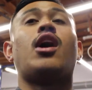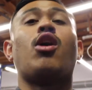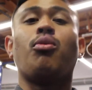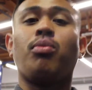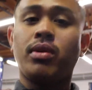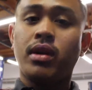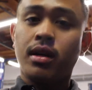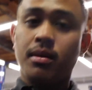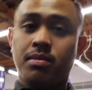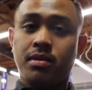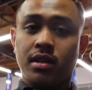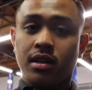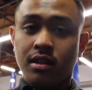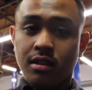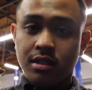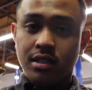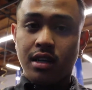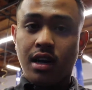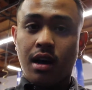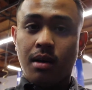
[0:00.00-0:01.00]
I opened up
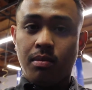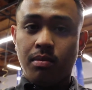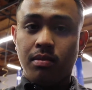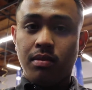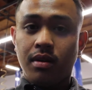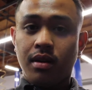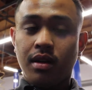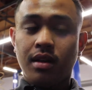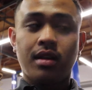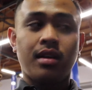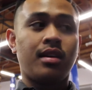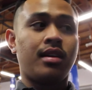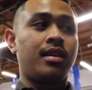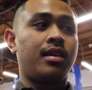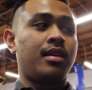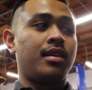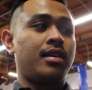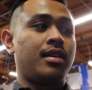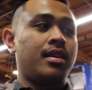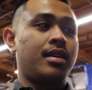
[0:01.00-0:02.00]
another shop.
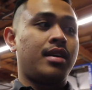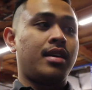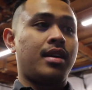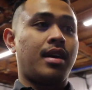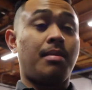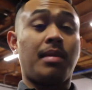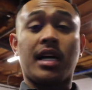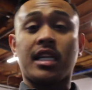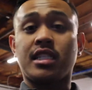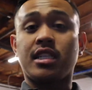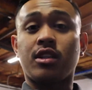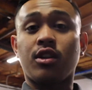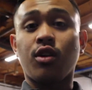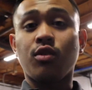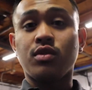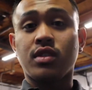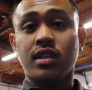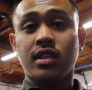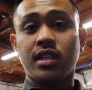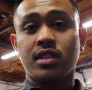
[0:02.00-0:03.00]
I'm actually
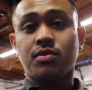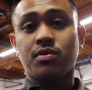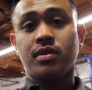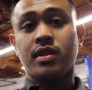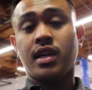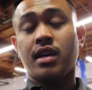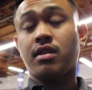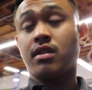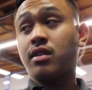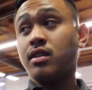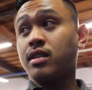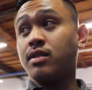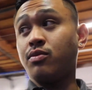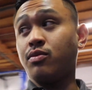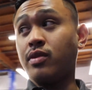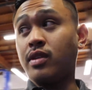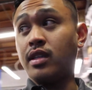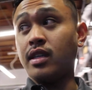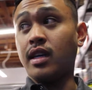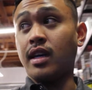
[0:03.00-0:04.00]
closing this one down because
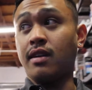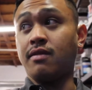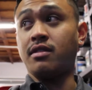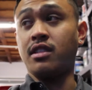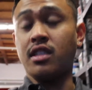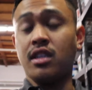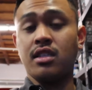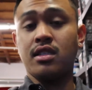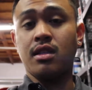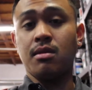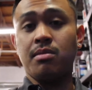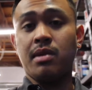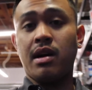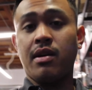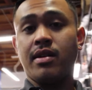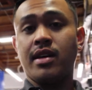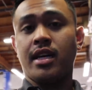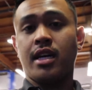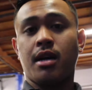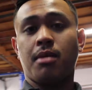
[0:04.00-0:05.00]
we have just
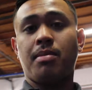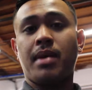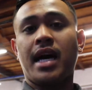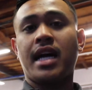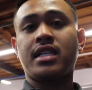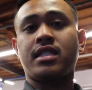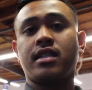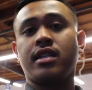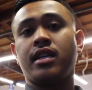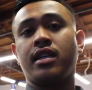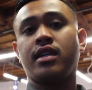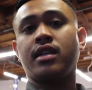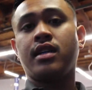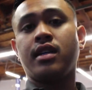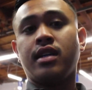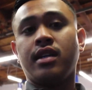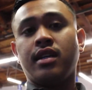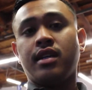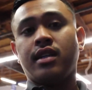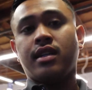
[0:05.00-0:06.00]
about hit capacity.
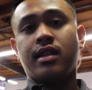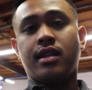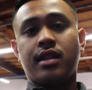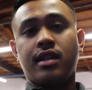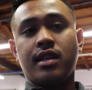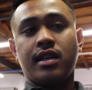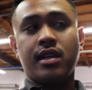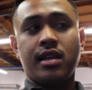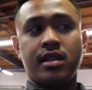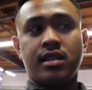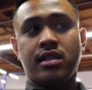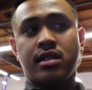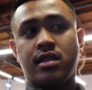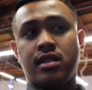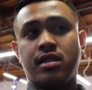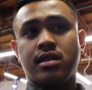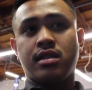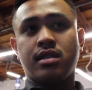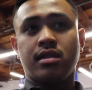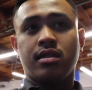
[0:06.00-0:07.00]

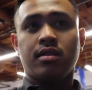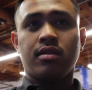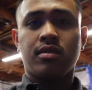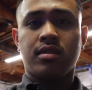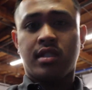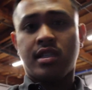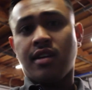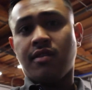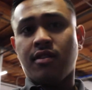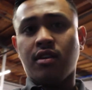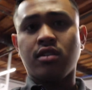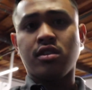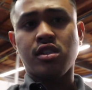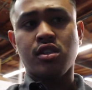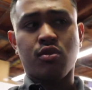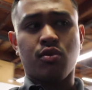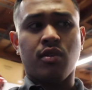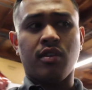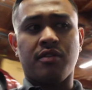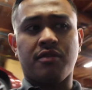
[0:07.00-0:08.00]
This, you know, 700
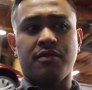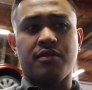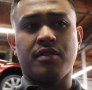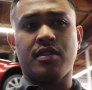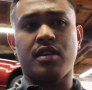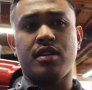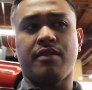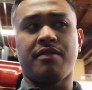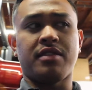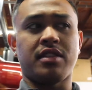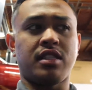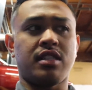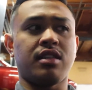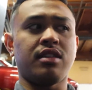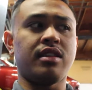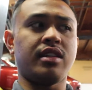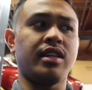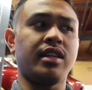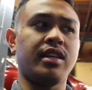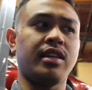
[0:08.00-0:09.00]
square foot
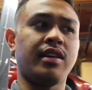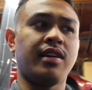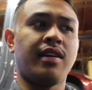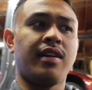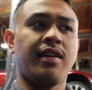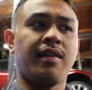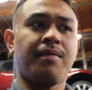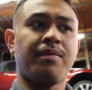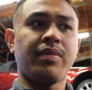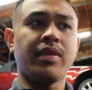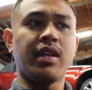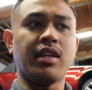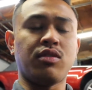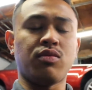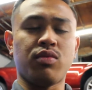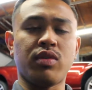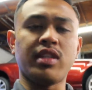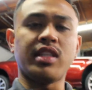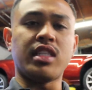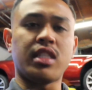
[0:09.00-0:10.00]
facility is
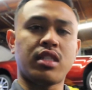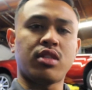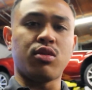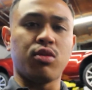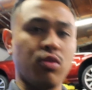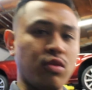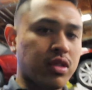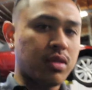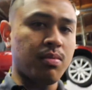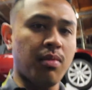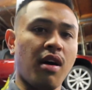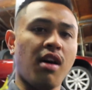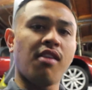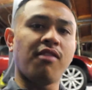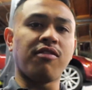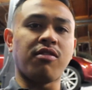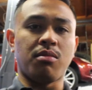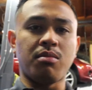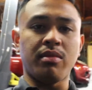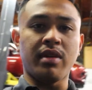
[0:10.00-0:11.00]
really too small
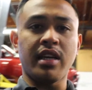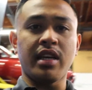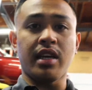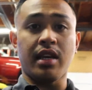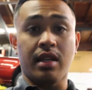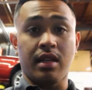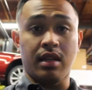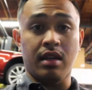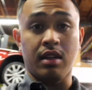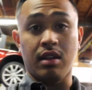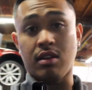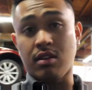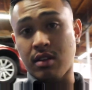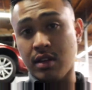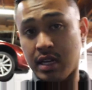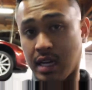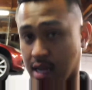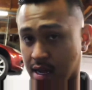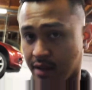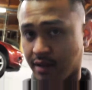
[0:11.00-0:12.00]
for me and
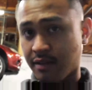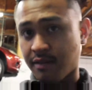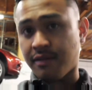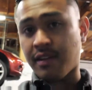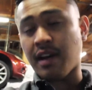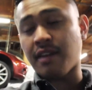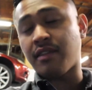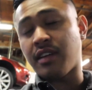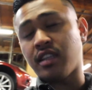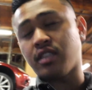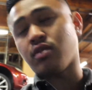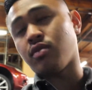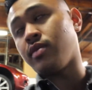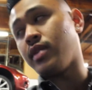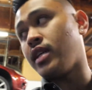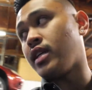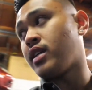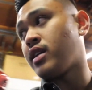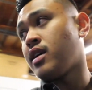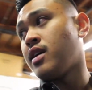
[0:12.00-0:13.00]
another guy, 5 days a
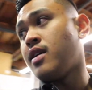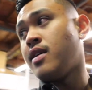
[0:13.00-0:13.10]
week.